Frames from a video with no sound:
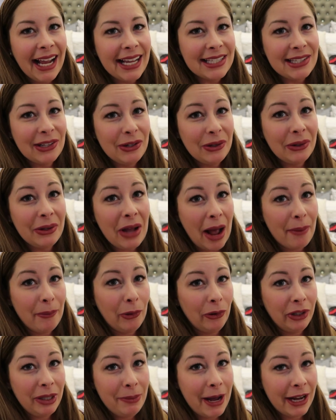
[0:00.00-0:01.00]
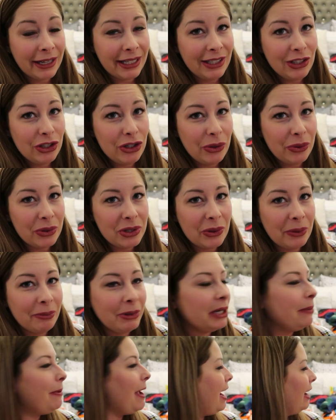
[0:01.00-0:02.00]
So I'm only packing two, so I'm
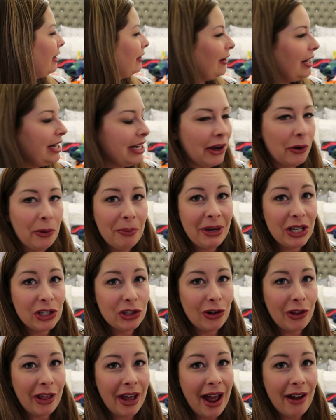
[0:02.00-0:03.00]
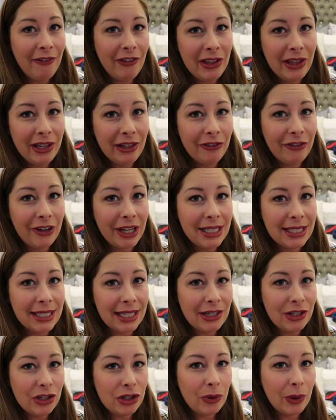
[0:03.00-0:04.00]
gonna pack right now and make sure that everything fits
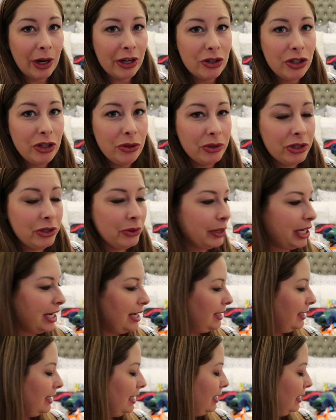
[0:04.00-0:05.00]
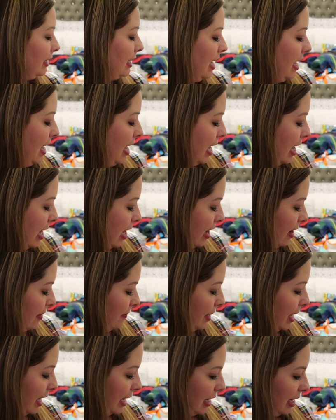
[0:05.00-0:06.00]
into our two suitcases,
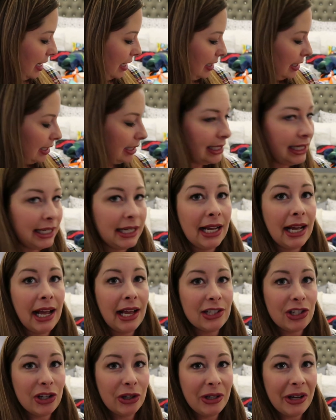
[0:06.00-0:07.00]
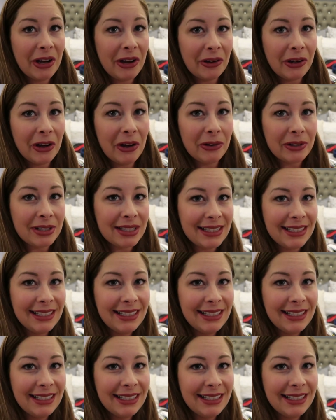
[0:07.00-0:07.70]
and I'll show you how it goes.